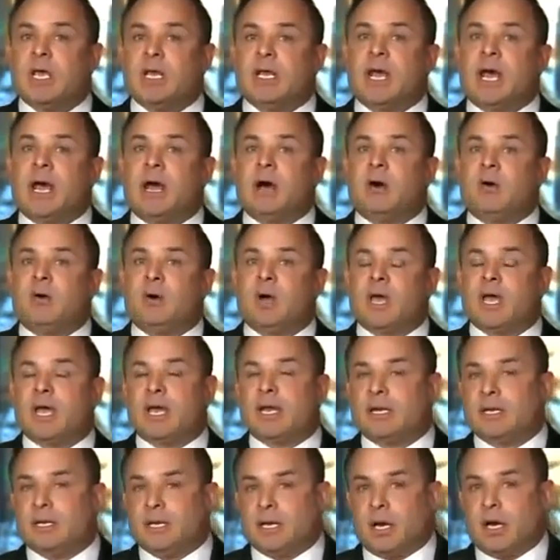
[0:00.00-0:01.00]
Now,
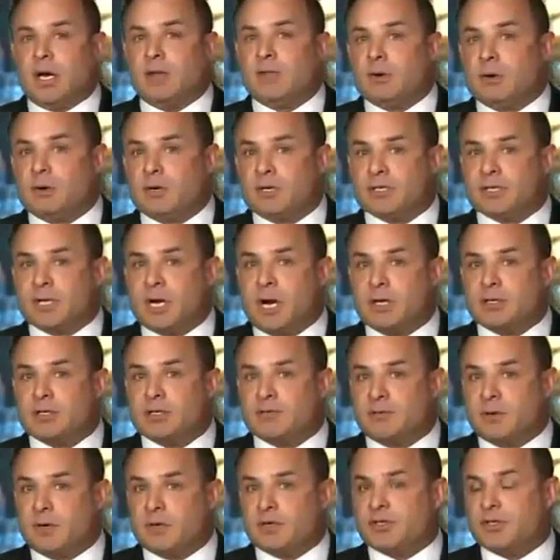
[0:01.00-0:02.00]
and other is
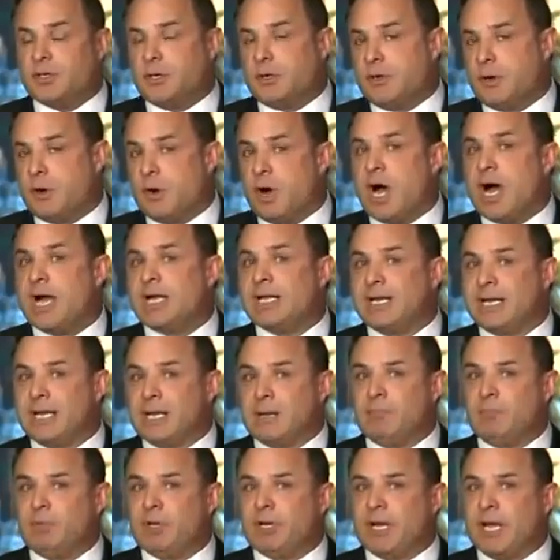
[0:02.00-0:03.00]
controversial, though highly
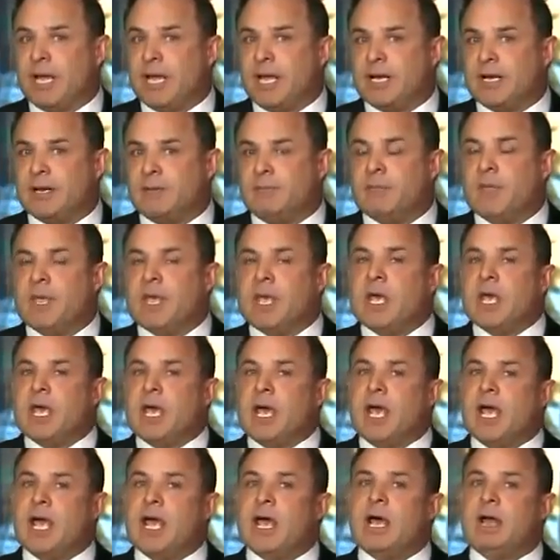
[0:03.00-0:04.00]
implicated.
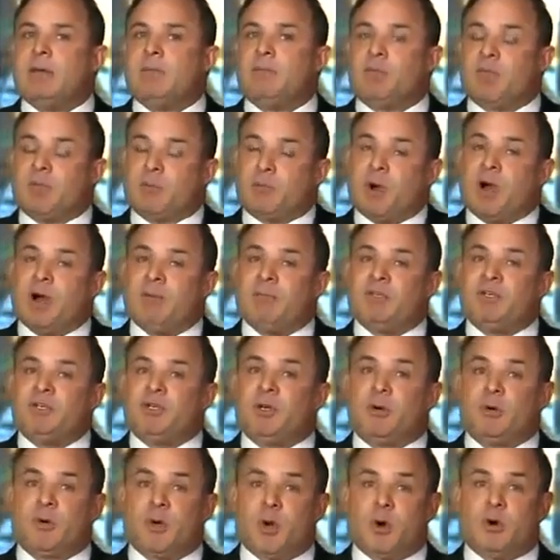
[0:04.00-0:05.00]
And the problem is
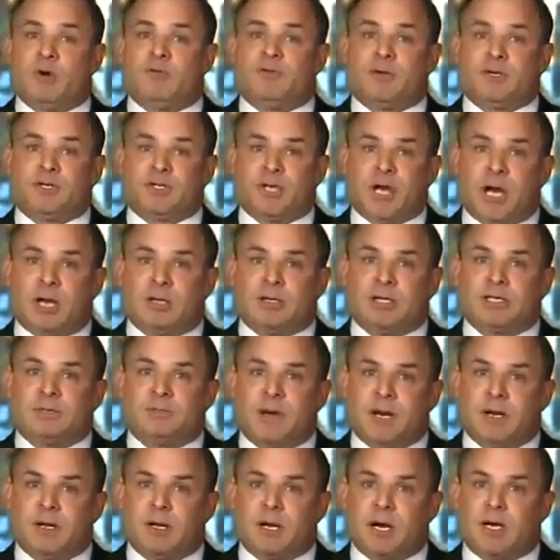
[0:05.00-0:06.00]
you don't know if your child has
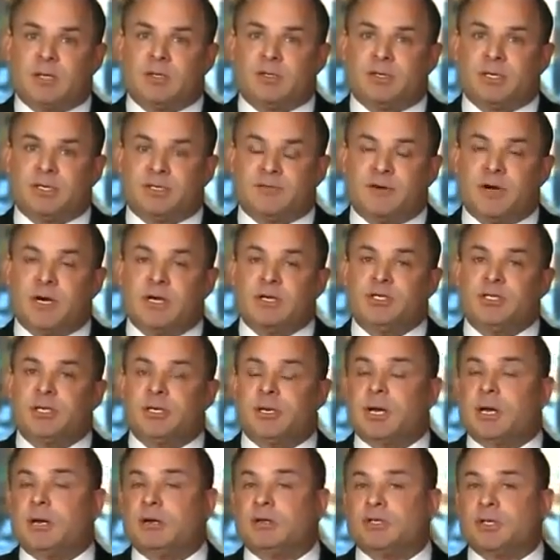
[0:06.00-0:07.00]
mitochondrial
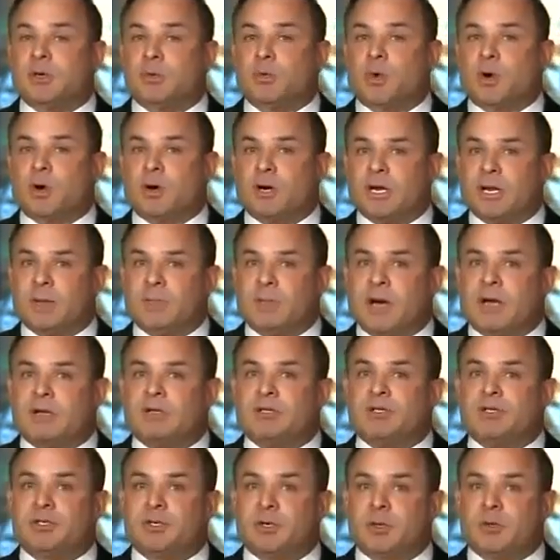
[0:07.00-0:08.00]
dysfunction. I also worry
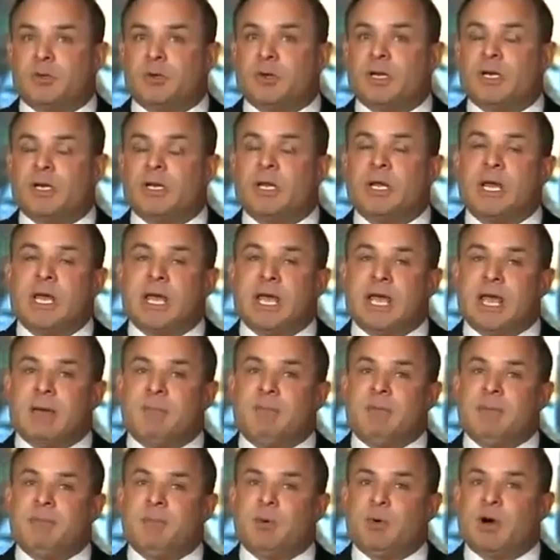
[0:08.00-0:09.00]
about children
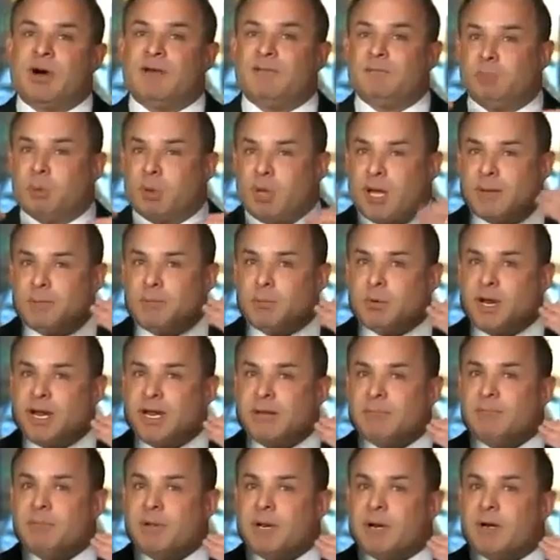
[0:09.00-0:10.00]
and people who have
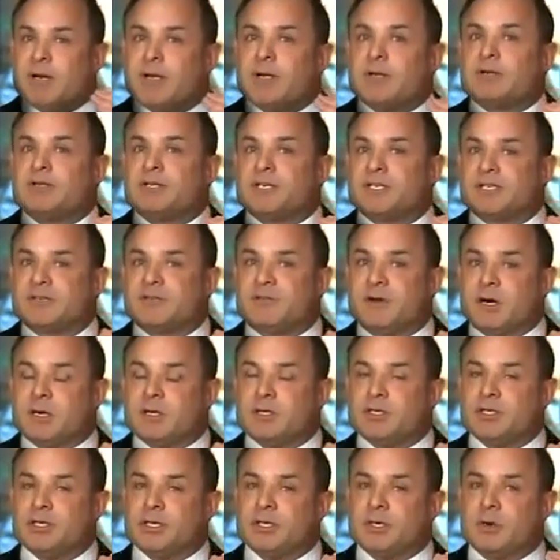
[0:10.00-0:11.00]
blood-brain barrier
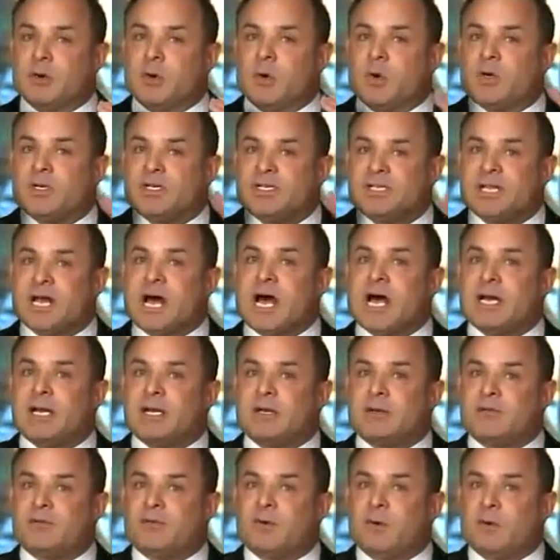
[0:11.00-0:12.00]
dysfunction or it's
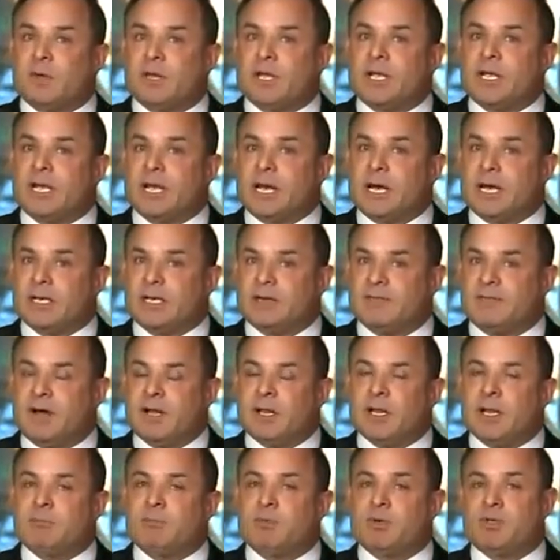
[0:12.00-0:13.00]
not fully uh,
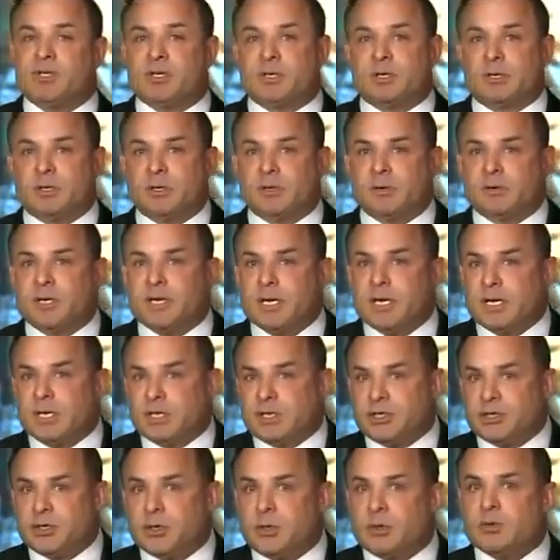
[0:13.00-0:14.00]
developed, which include
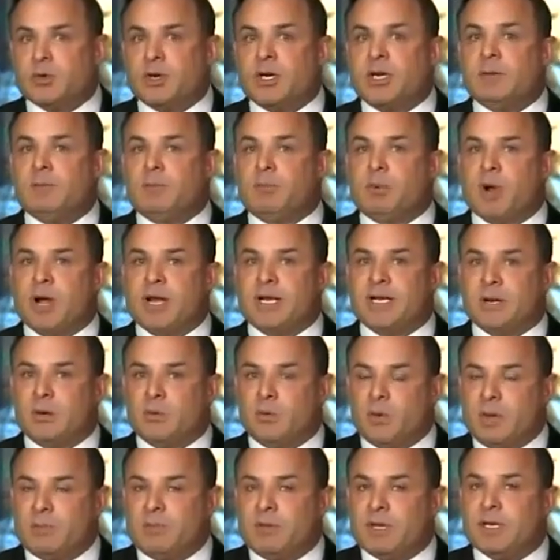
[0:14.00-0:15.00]
children,
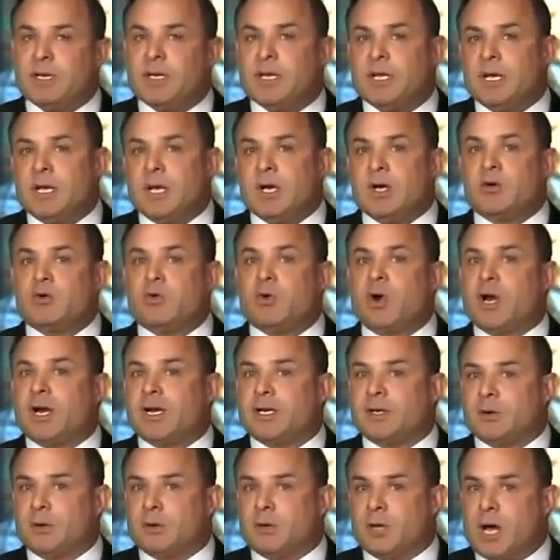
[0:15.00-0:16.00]
pregnant women,
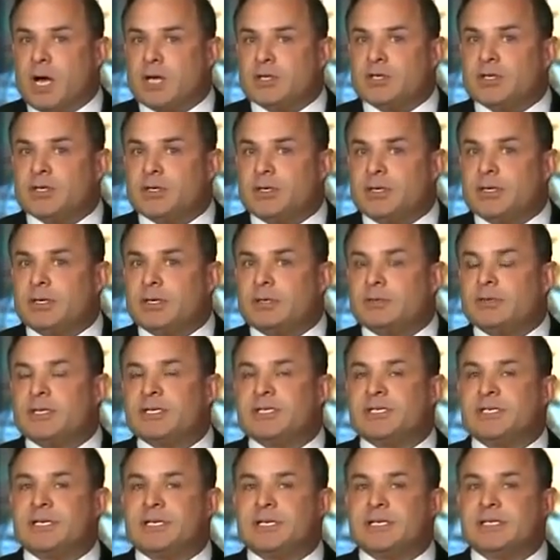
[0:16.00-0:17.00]
chronic neurological
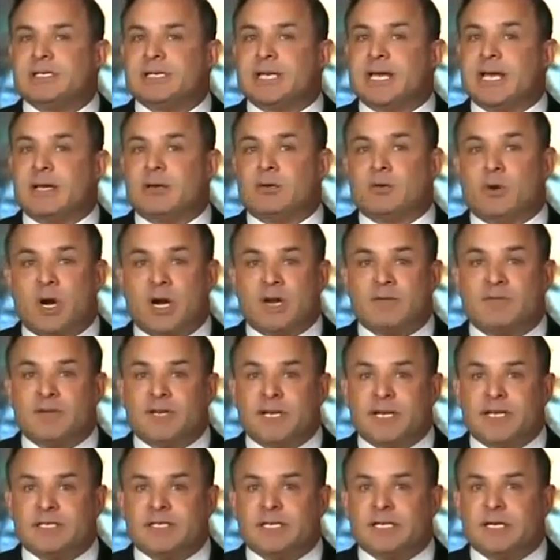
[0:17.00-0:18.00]
illnesses, and chronic
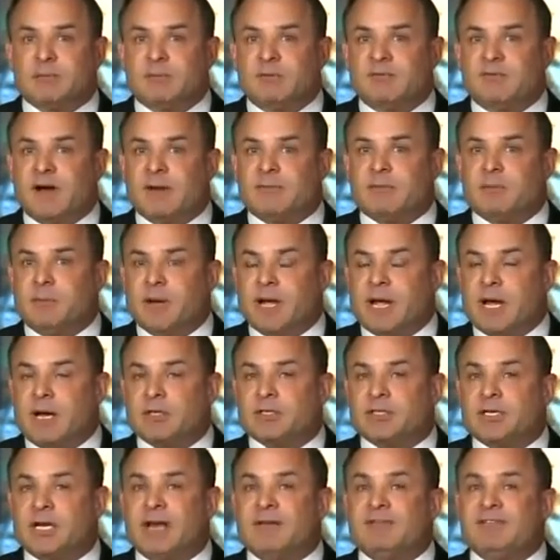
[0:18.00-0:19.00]
fatigue syndrome and
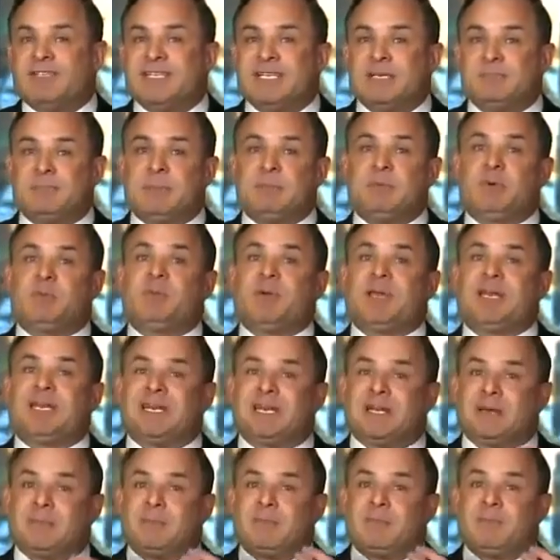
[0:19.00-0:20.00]
fibromyalgia. I've seen these people
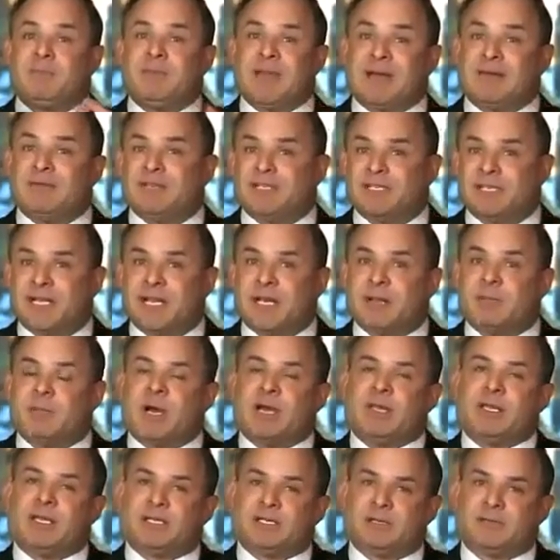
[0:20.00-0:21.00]
been uh, devastated
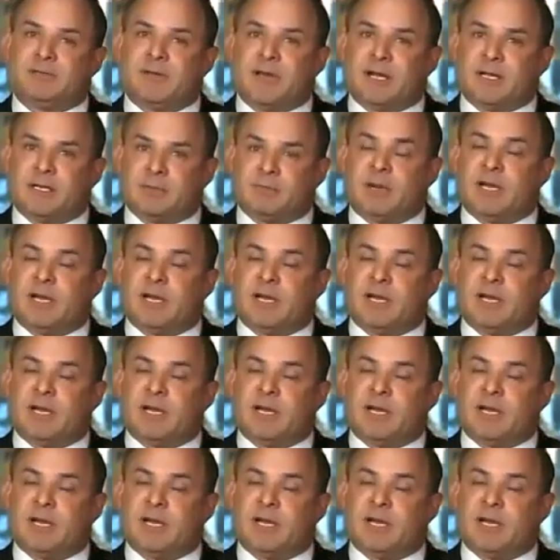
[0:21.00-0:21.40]
by these infections.